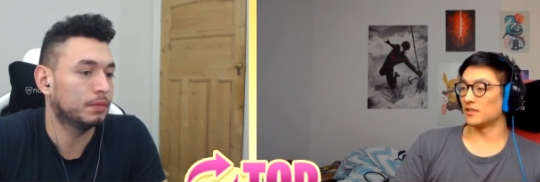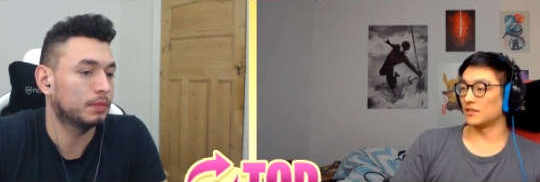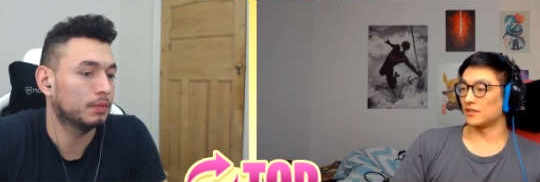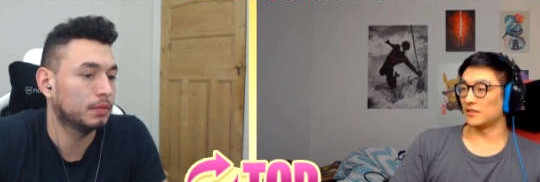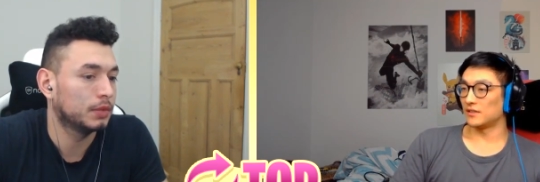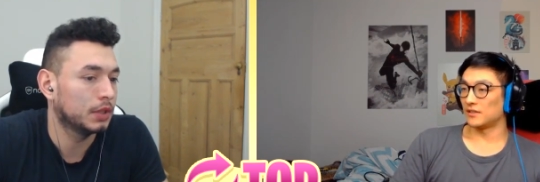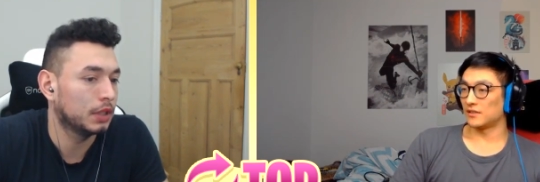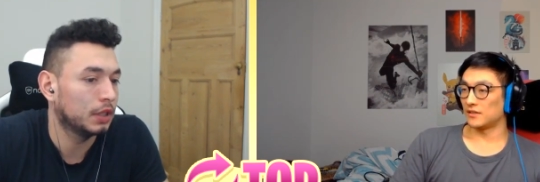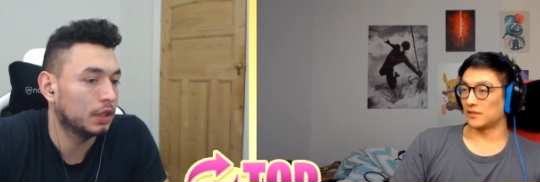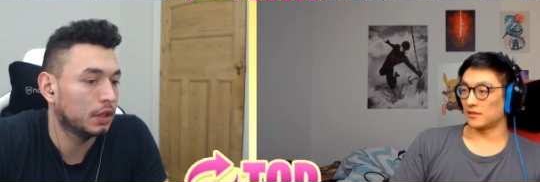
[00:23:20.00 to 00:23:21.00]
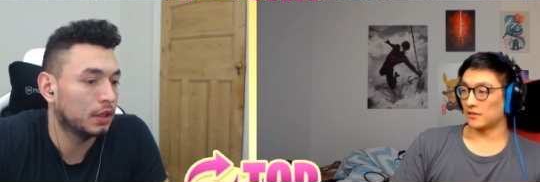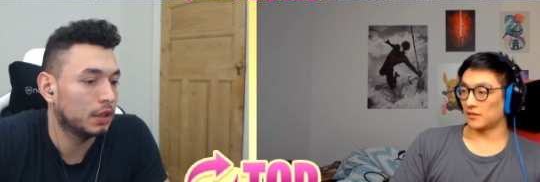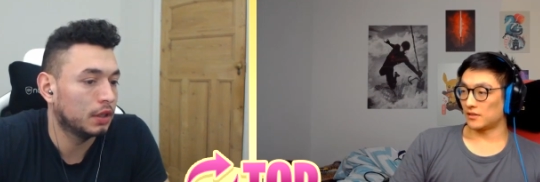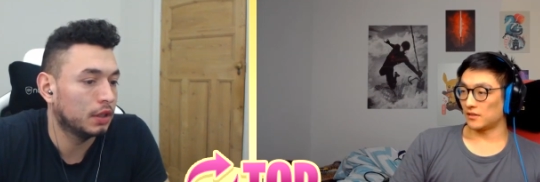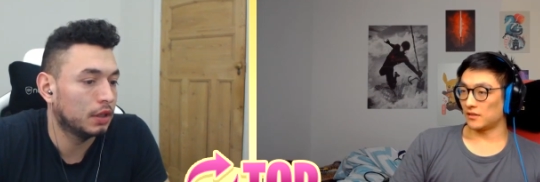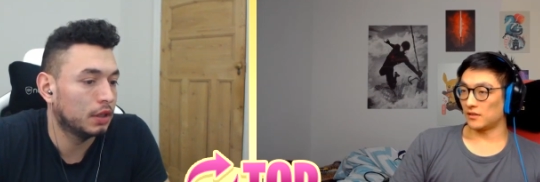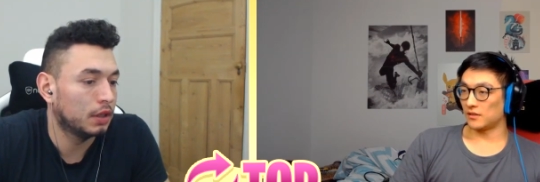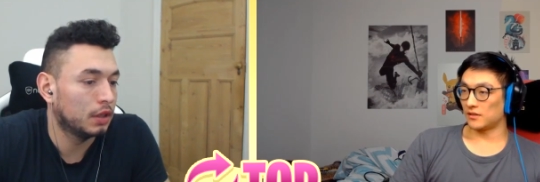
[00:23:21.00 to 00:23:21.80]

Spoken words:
(silence)